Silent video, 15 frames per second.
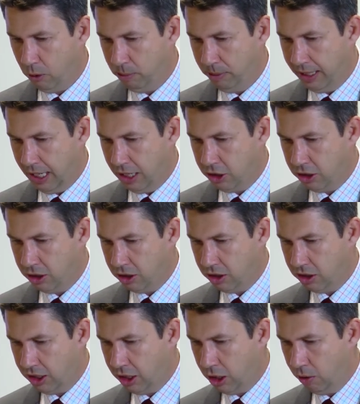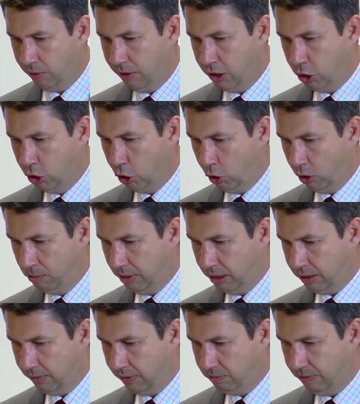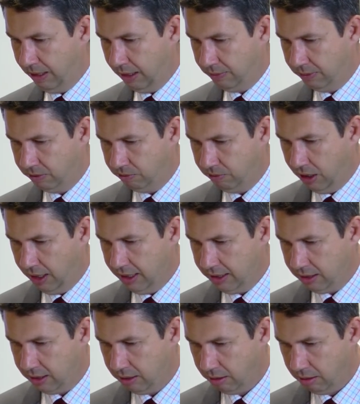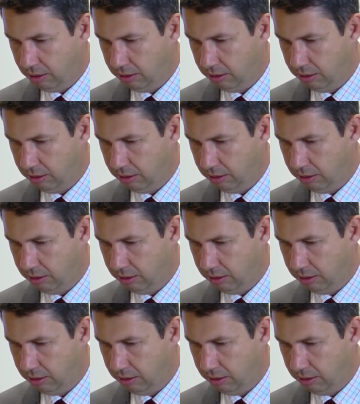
obligation to secure enjoyment of the relevant right?